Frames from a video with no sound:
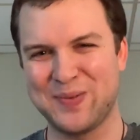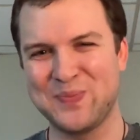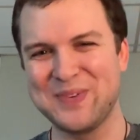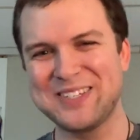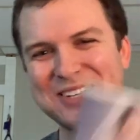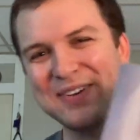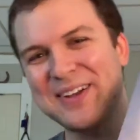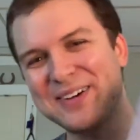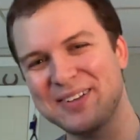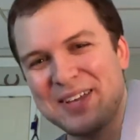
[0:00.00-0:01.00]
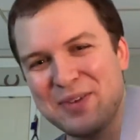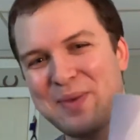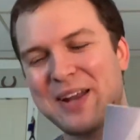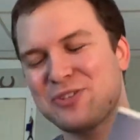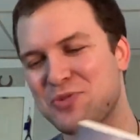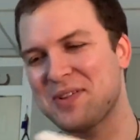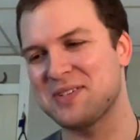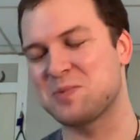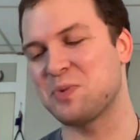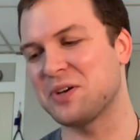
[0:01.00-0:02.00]
material, like you might enjoy
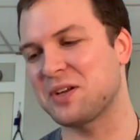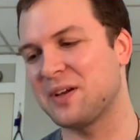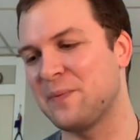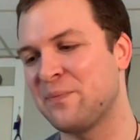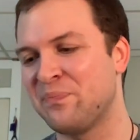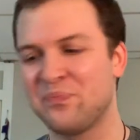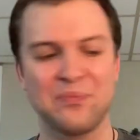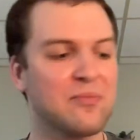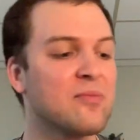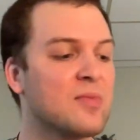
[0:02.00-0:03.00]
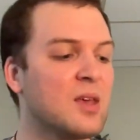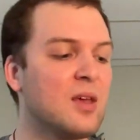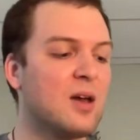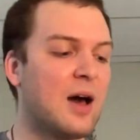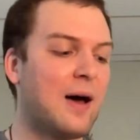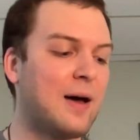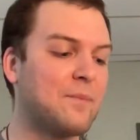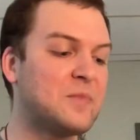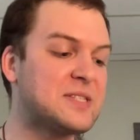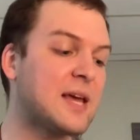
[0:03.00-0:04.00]
this book.
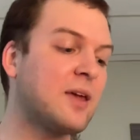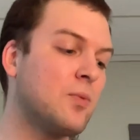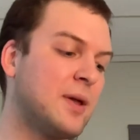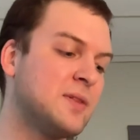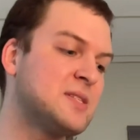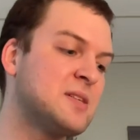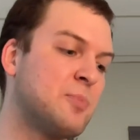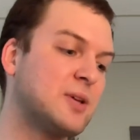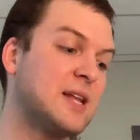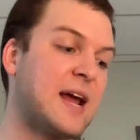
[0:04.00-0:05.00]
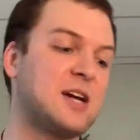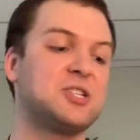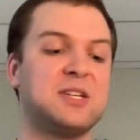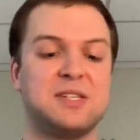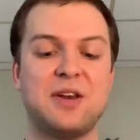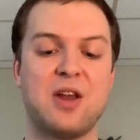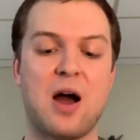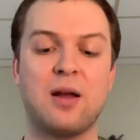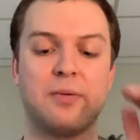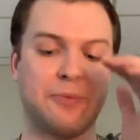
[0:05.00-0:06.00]
The second one, this is a book that I actually did
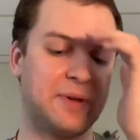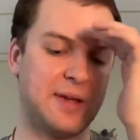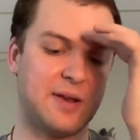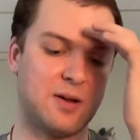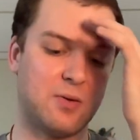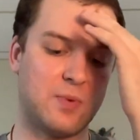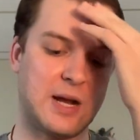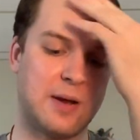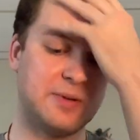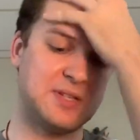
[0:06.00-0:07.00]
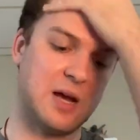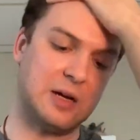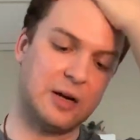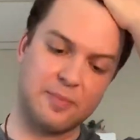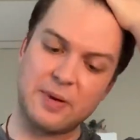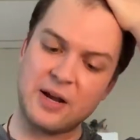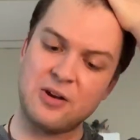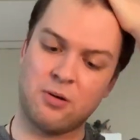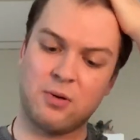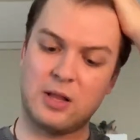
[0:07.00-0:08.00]
not read when I was younger, but I
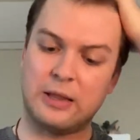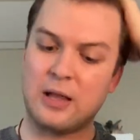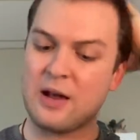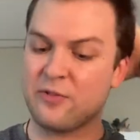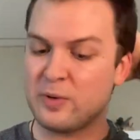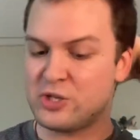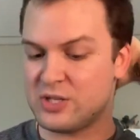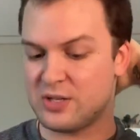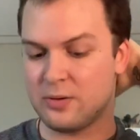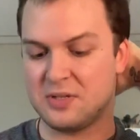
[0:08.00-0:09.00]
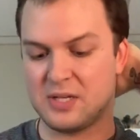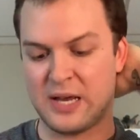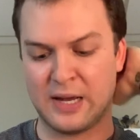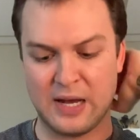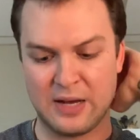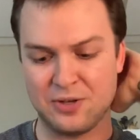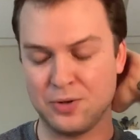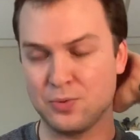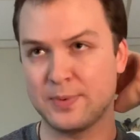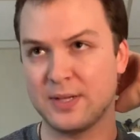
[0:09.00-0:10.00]
know a lot of witches who did and who
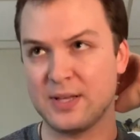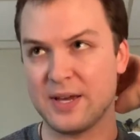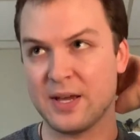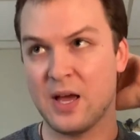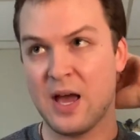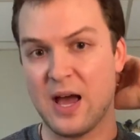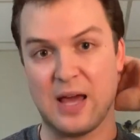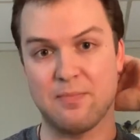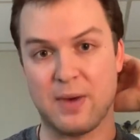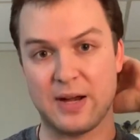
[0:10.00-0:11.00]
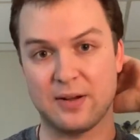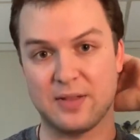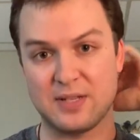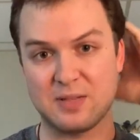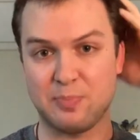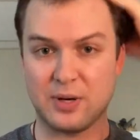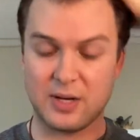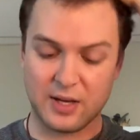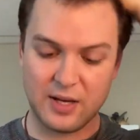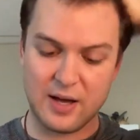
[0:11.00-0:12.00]
really admire this
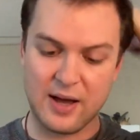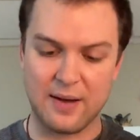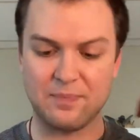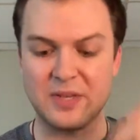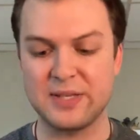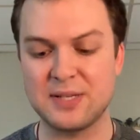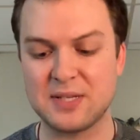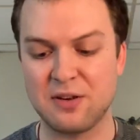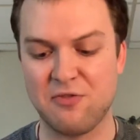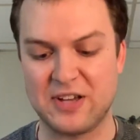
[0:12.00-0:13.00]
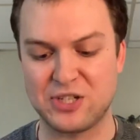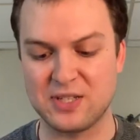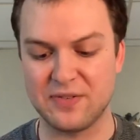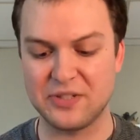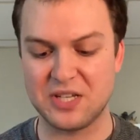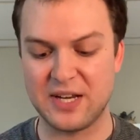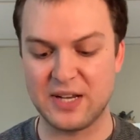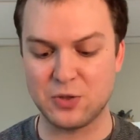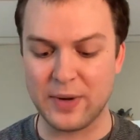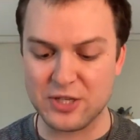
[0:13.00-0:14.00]
book. This is Confessions of a
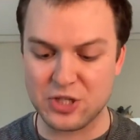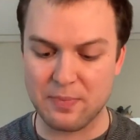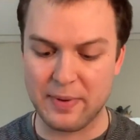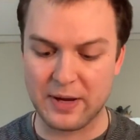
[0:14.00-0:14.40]
Teenage Witch by